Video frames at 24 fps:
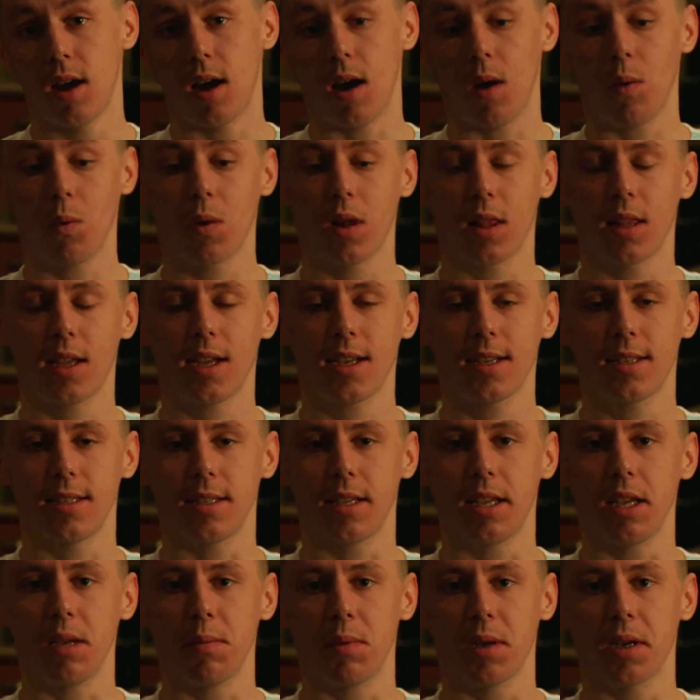I would have liked to
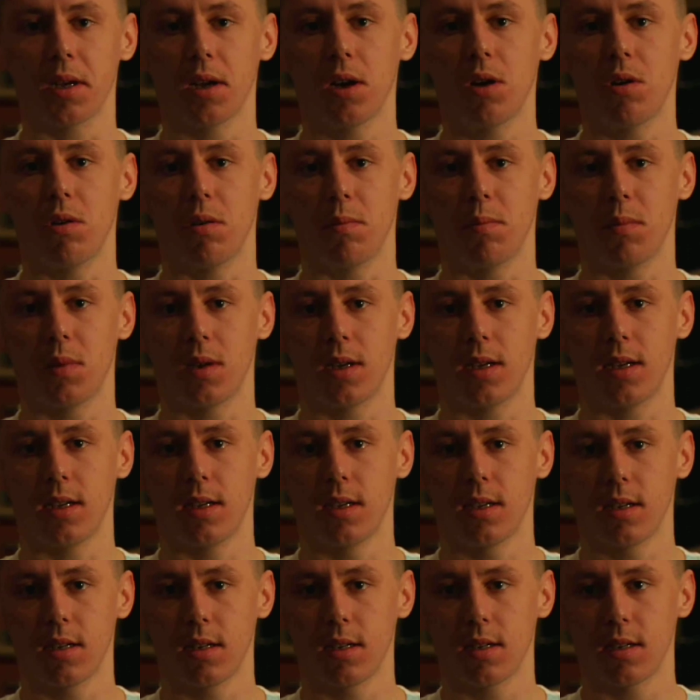keep it going, but
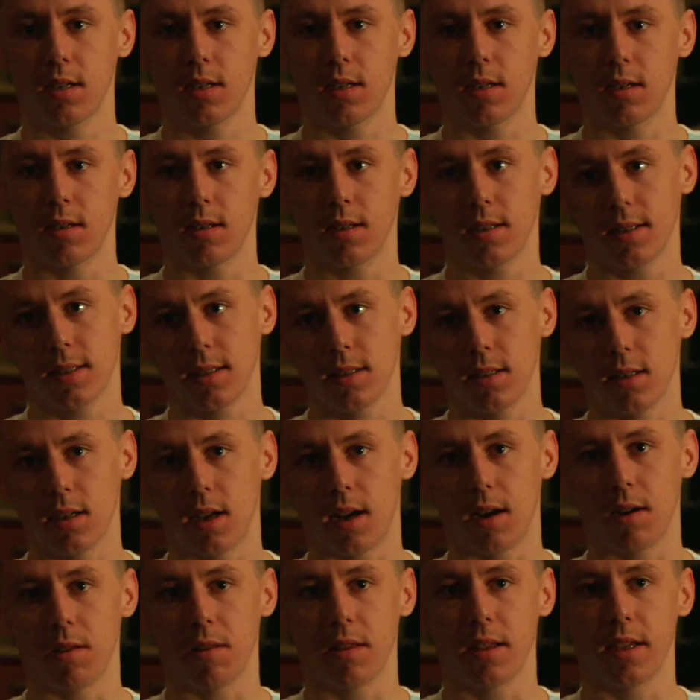
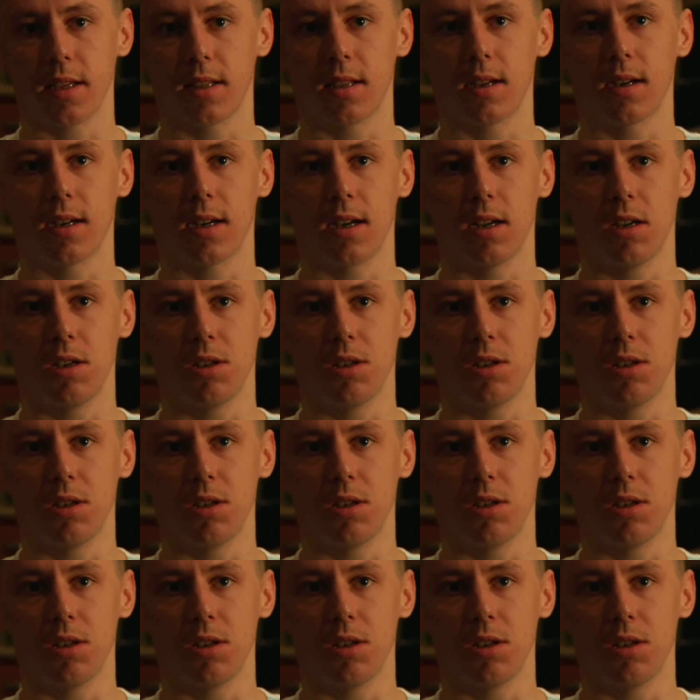I don't think they're gonna